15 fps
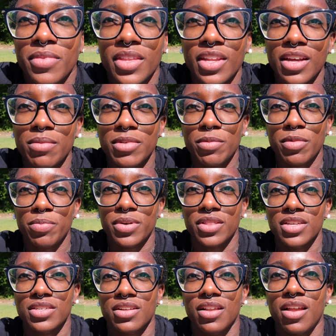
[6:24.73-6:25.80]
Let me put
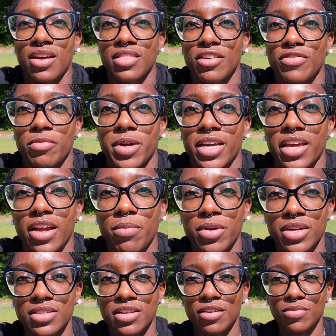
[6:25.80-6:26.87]
this cloth over my
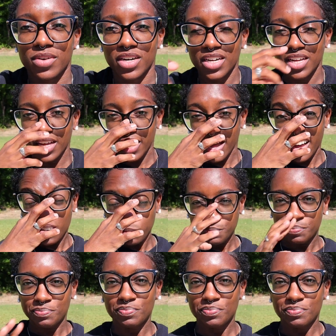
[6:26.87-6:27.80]
camera because I don't want it to get hot.